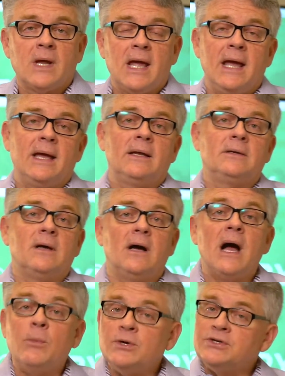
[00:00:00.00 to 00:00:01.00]
And
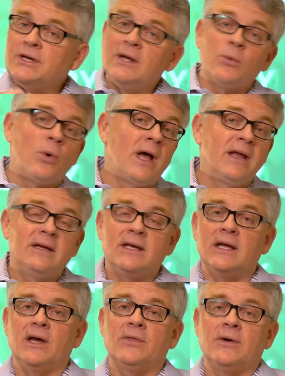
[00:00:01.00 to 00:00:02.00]
I want us to get away
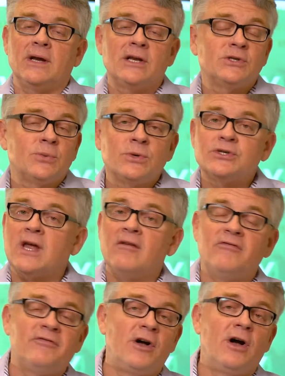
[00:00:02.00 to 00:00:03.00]
together. And I just want us to
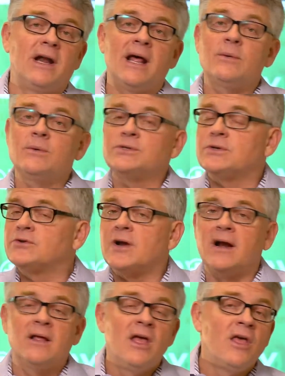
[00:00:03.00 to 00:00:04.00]
have fun. I want us to
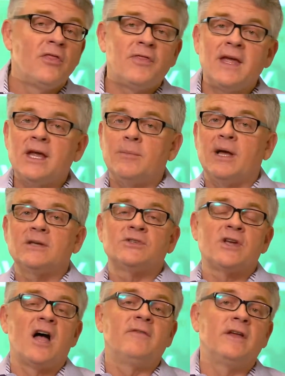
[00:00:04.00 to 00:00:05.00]
try to think about
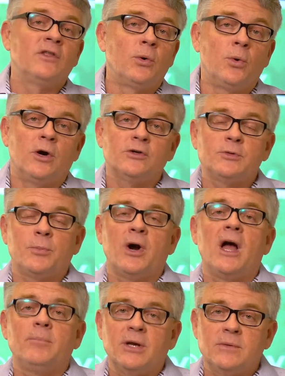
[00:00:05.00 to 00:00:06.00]
solving the world's
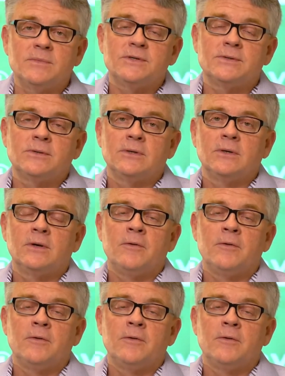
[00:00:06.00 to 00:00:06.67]
problems.